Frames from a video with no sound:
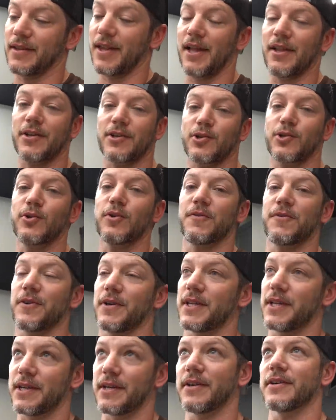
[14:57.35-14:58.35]
well, that looks cool for
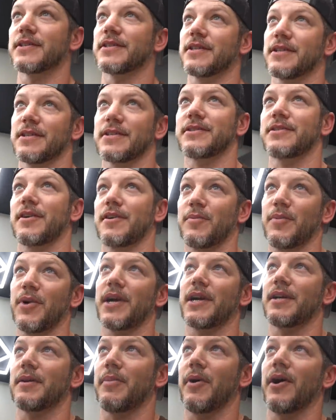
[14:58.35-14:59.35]
a year until it started
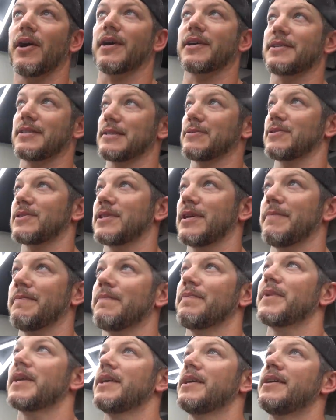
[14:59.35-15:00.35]
breaking apart because it was some
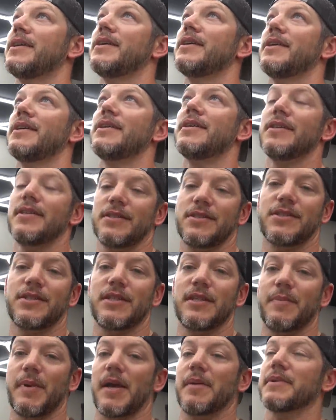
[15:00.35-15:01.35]

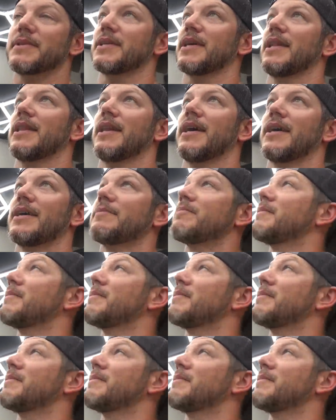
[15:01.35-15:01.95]
cheap Amazon light,